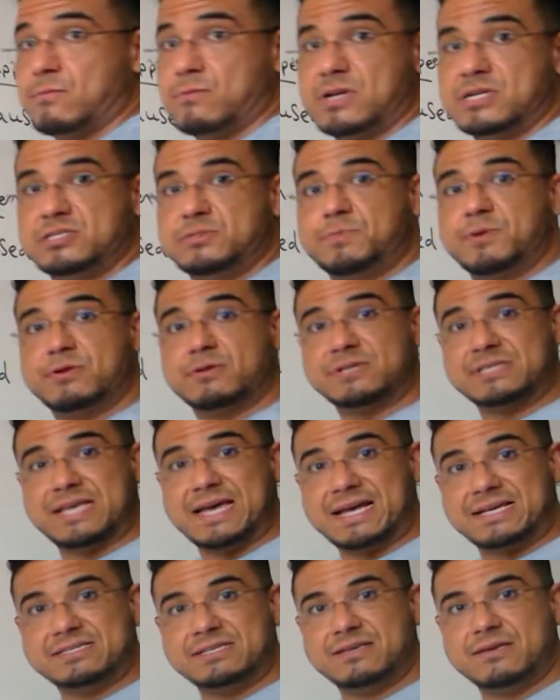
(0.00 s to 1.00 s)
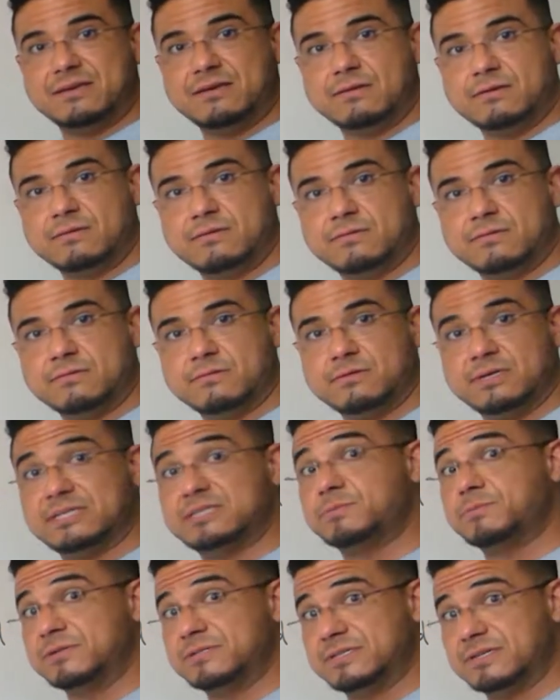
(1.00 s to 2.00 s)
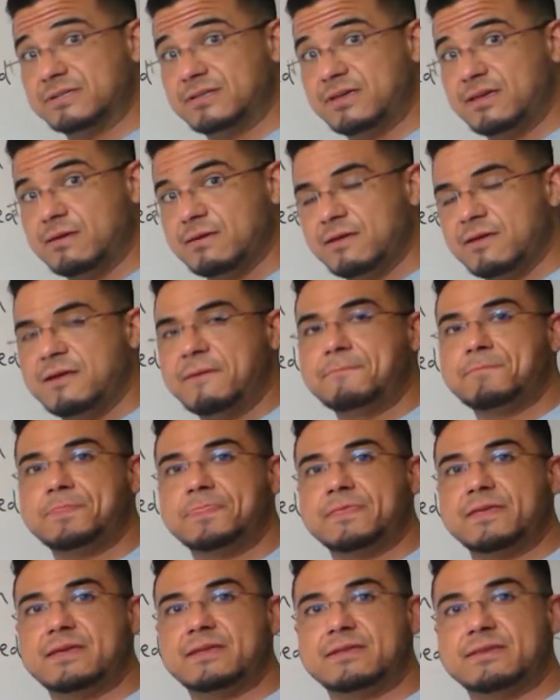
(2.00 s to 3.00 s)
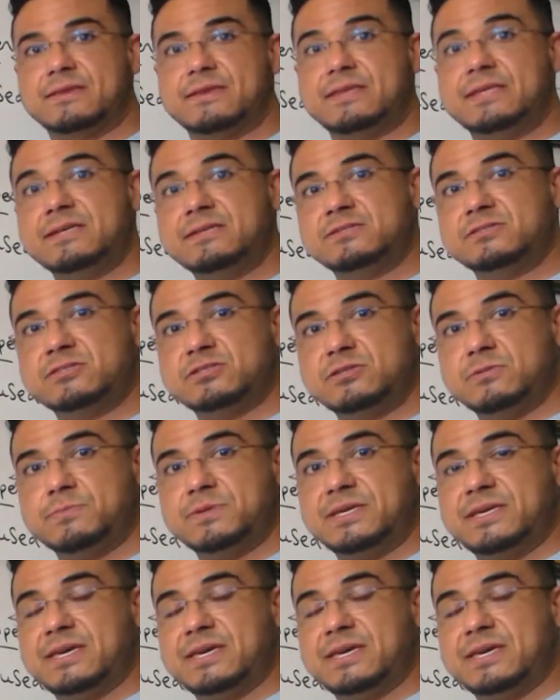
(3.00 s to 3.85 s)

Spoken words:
Rajbir is asking explicitly, it needs to be